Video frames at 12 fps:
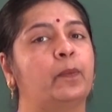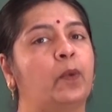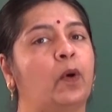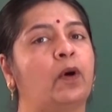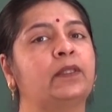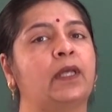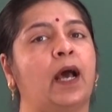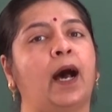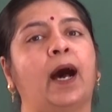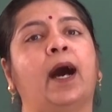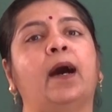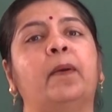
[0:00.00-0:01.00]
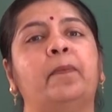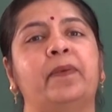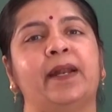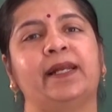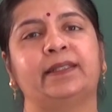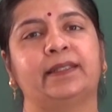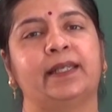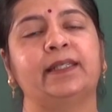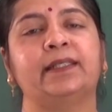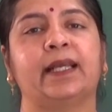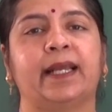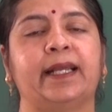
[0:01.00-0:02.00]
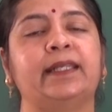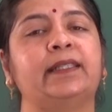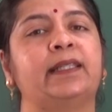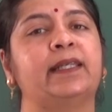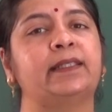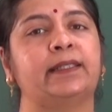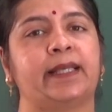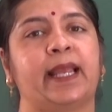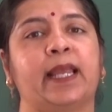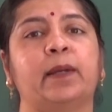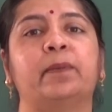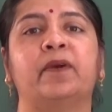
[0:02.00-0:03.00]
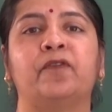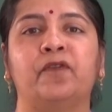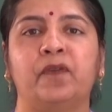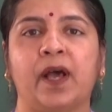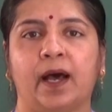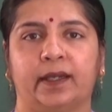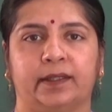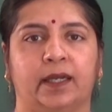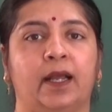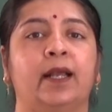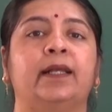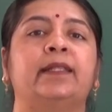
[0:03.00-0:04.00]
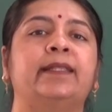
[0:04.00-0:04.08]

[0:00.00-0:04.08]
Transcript: both are present in the same flower.